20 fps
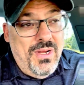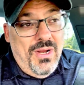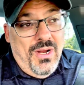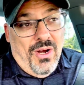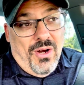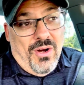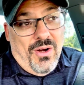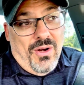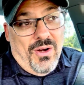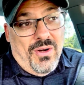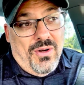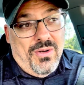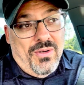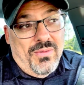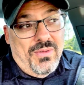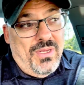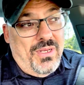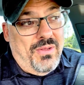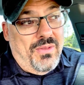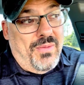
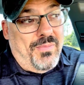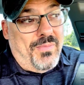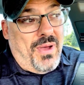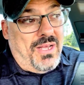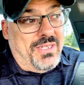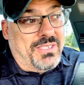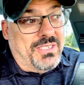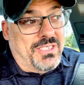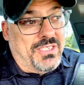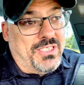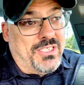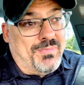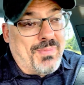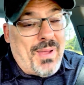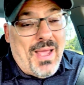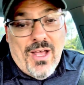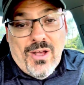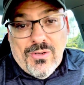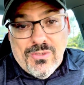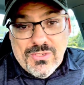the boss's
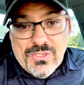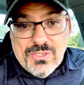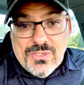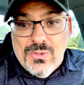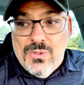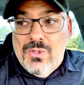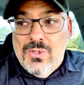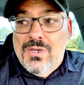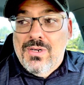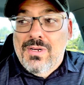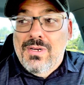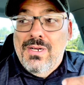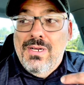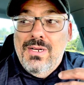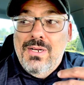spouse or